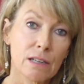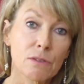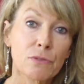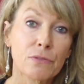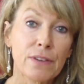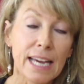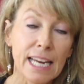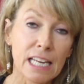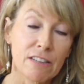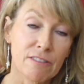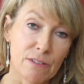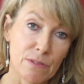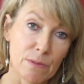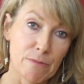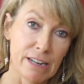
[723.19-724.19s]
Failure
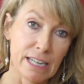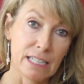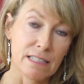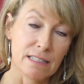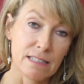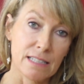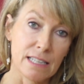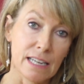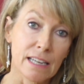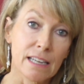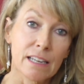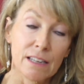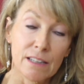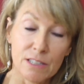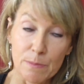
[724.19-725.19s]
of the
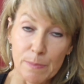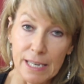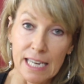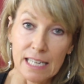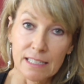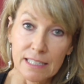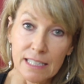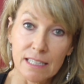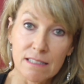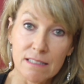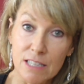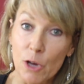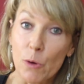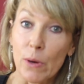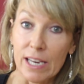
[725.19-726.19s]
pregnancy to be ended,
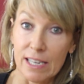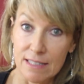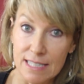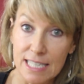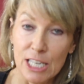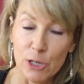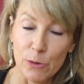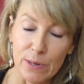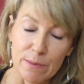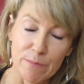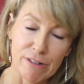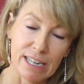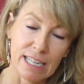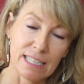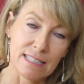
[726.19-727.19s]
so a continuing
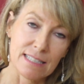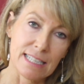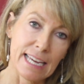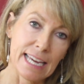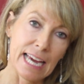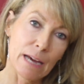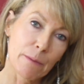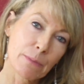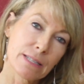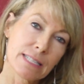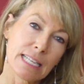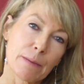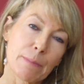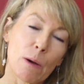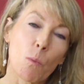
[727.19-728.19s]
pregnancy, happens
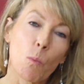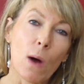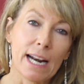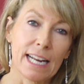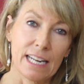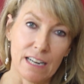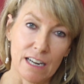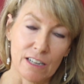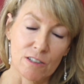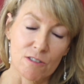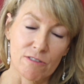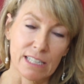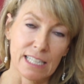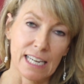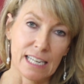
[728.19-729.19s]
in about 1 in
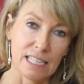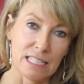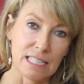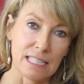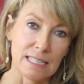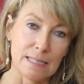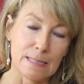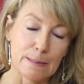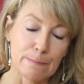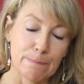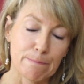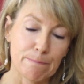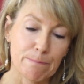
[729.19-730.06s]
100 cases.